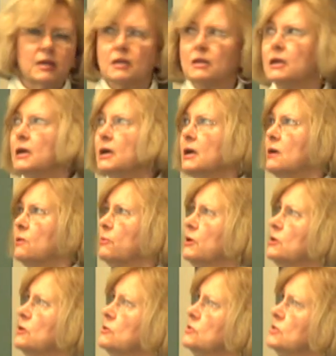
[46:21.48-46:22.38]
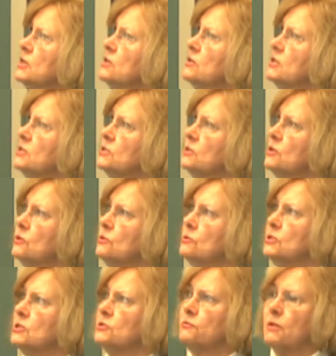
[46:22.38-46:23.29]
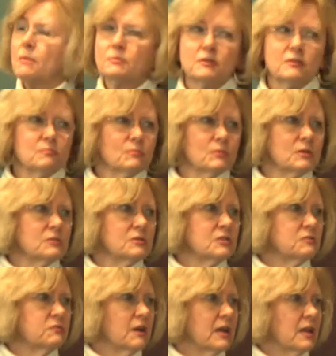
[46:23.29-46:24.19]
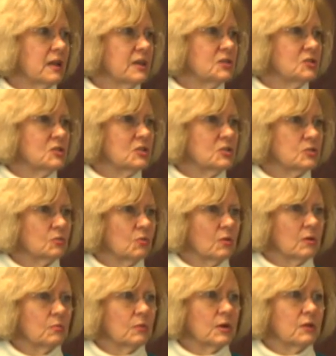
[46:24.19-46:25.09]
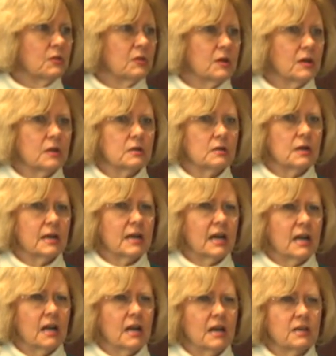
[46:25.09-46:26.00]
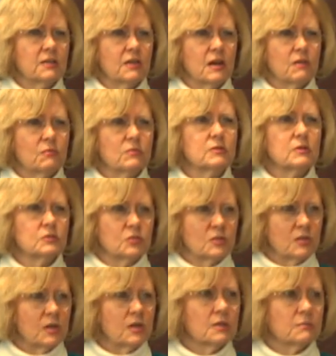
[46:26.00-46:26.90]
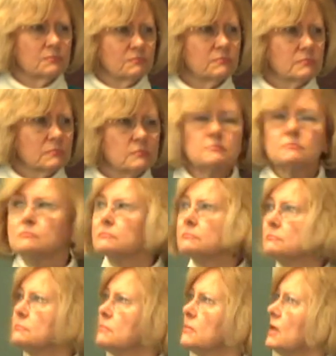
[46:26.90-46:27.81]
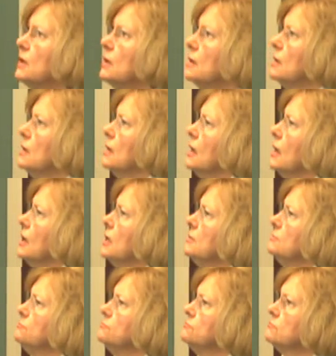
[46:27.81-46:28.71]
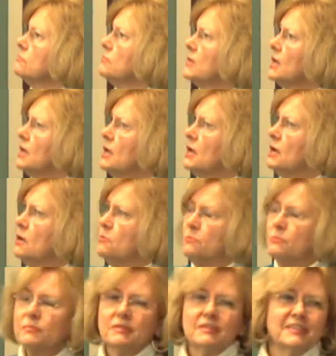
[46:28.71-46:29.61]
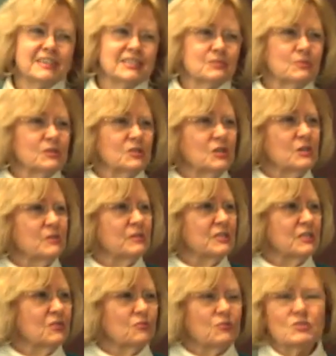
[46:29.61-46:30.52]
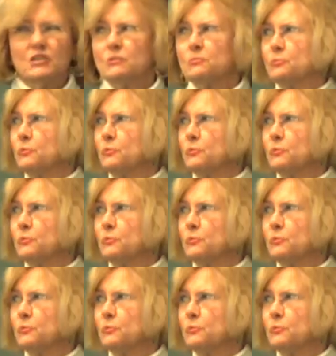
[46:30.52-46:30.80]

can we're using this new disruptive mood dysregulation disorder. What do you think? I kind of like that one, don't you think? Um, this one too is interesting.